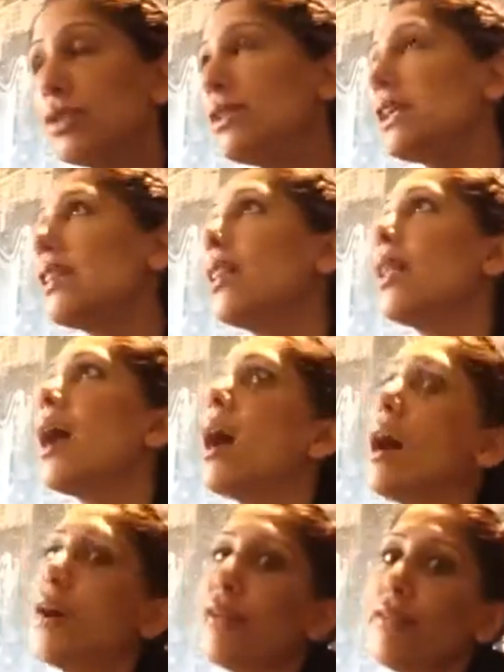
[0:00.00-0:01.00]
You need
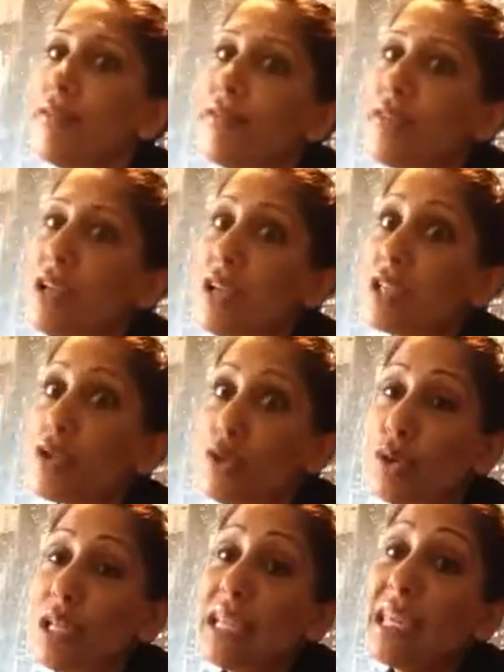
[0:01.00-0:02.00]
love so
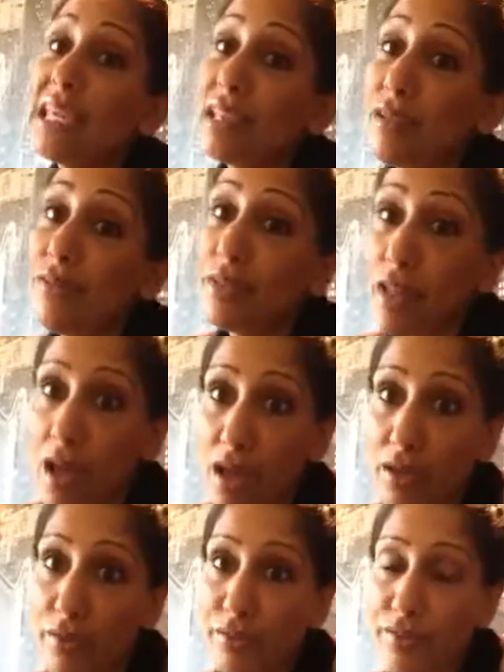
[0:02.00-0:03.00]
you can give
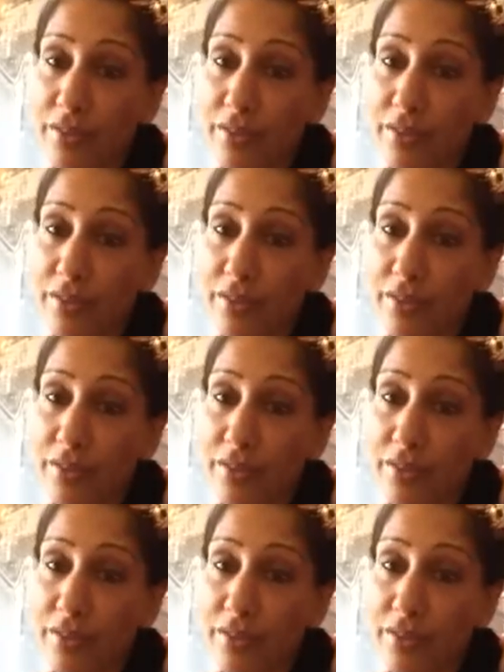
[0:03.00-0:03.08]
love.